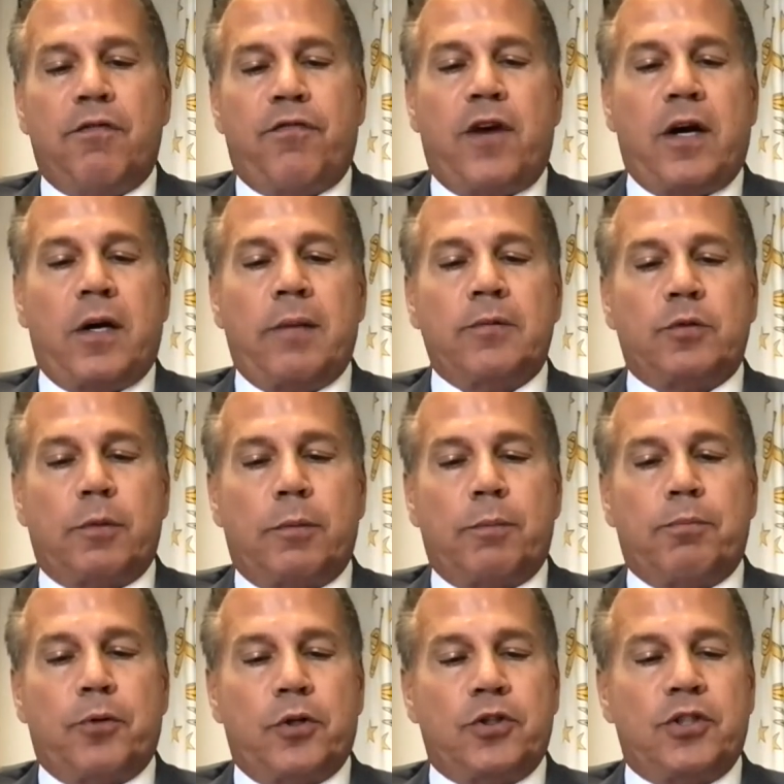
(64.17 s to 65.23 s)
firearms were
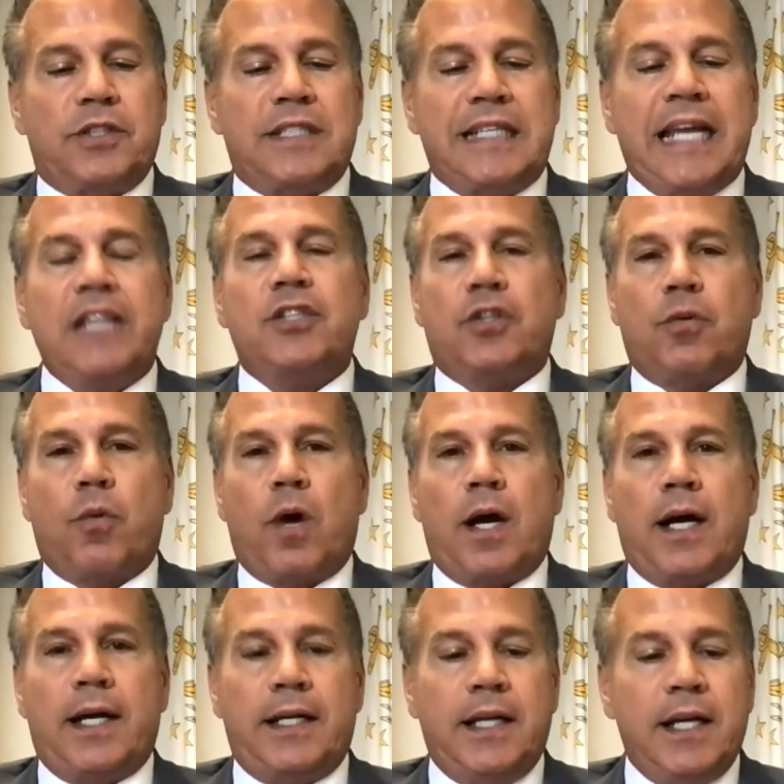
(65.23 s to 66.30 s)
purchased
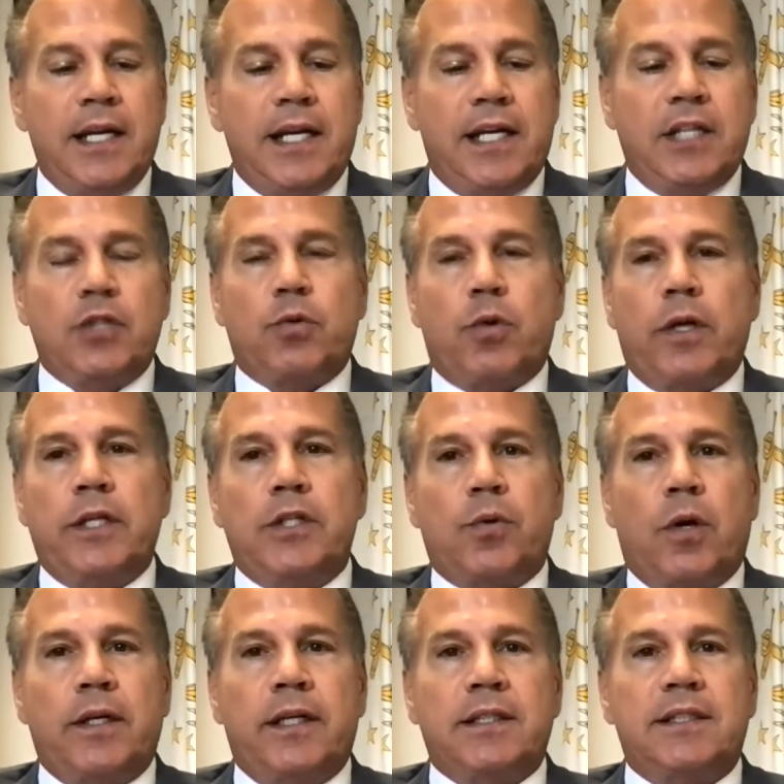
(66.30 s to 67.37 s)
nationwide in
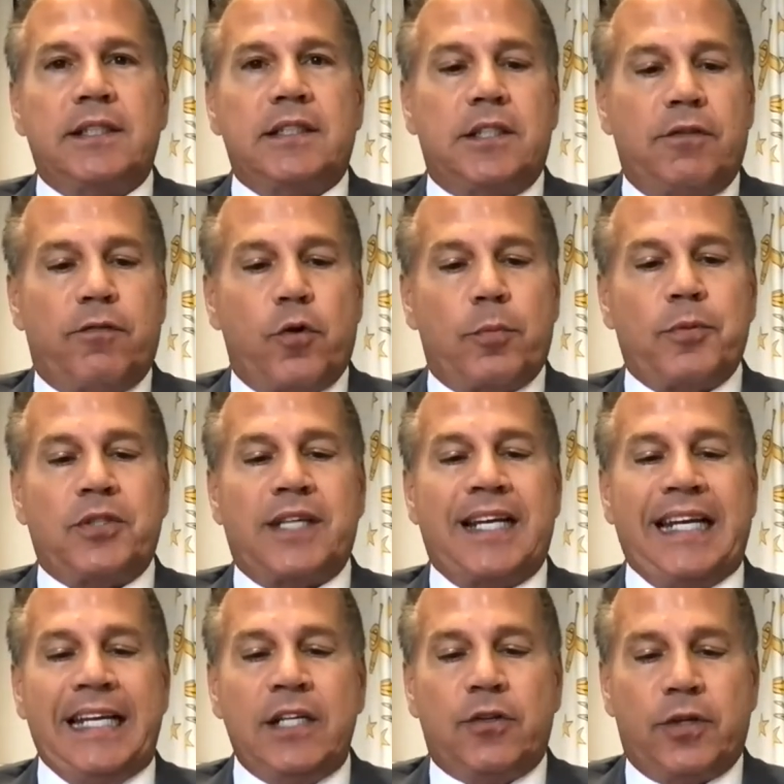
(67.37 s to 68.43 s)
2020, a
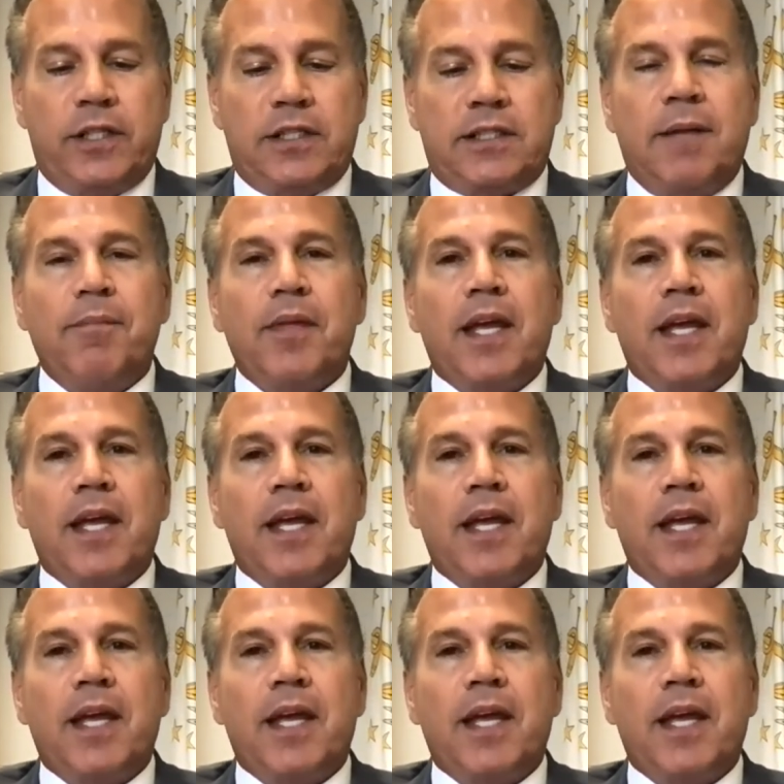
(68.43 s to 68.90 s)
64% increase.